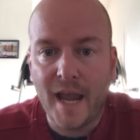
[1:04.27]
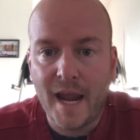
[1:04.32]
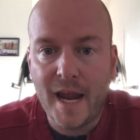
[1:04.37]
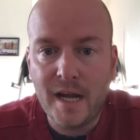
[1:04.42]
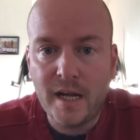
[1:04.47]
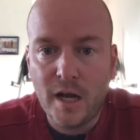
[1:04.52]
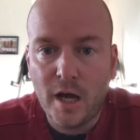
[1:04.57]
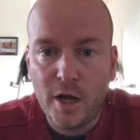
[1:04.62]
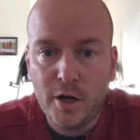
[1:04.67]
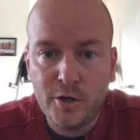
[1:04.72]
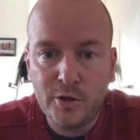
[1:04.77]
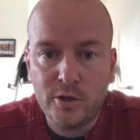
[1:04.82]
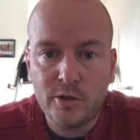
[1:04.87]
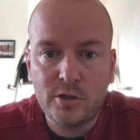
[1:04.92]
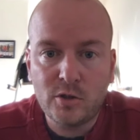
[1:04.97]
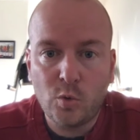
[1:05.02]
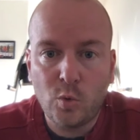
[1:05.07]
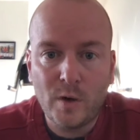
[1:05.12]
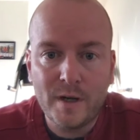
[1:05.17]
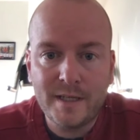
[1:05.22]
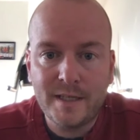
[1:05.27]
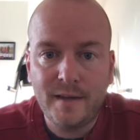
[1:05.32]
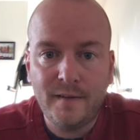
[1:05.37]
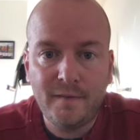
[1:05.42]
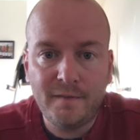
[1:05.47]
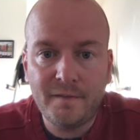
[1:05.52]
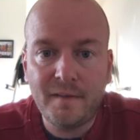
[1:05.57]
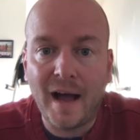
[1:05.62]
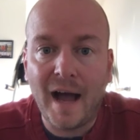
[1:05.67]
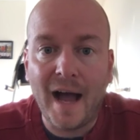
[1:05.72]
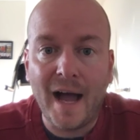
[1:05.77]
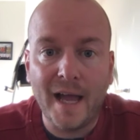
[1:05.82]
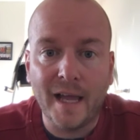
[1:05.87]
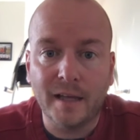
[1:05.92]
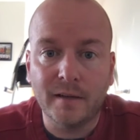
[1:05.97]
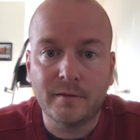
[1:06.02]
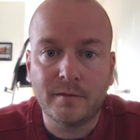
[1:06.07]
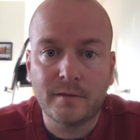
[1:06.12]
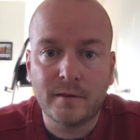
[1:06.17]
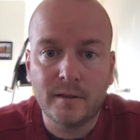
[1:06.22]

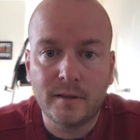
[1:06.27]
825,